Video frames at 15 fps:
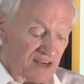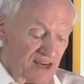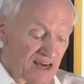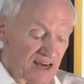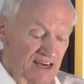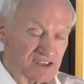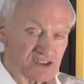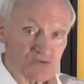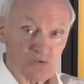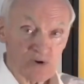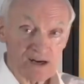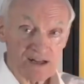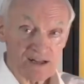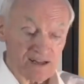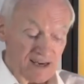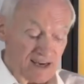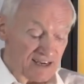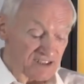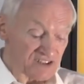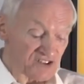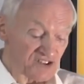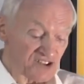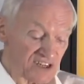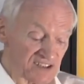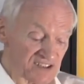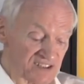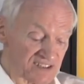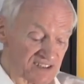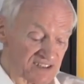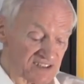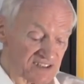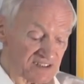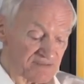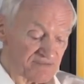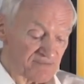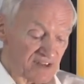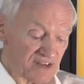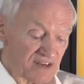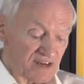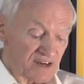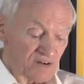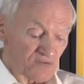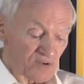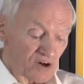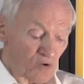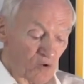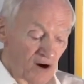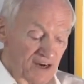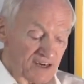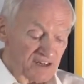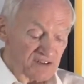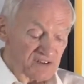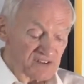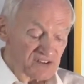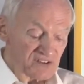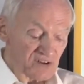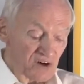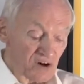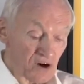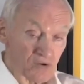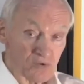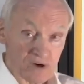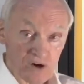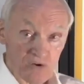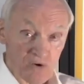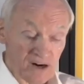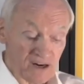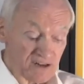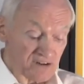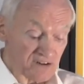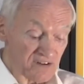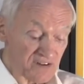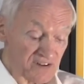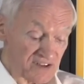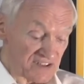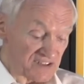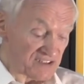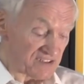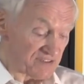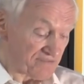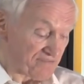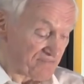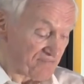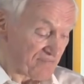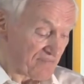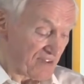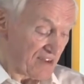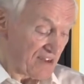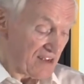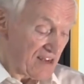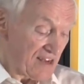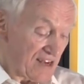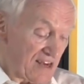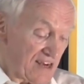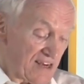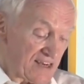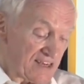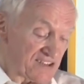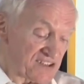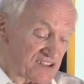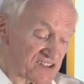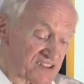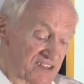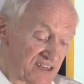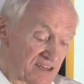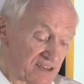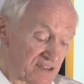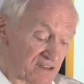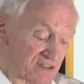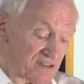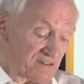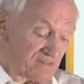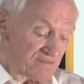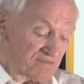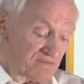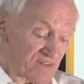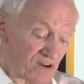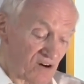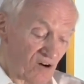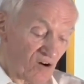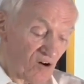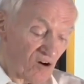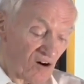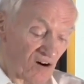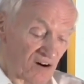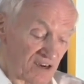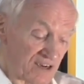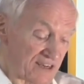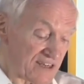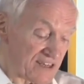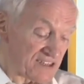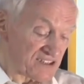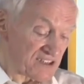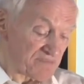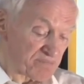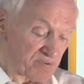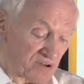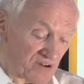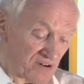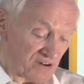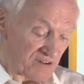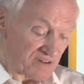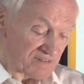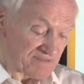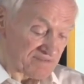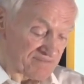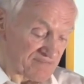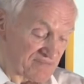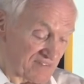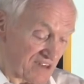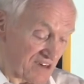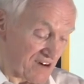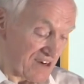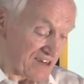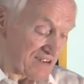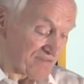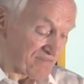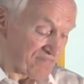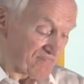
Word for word: as well as justice, requires or require this. Is it singular or is it plural? All right?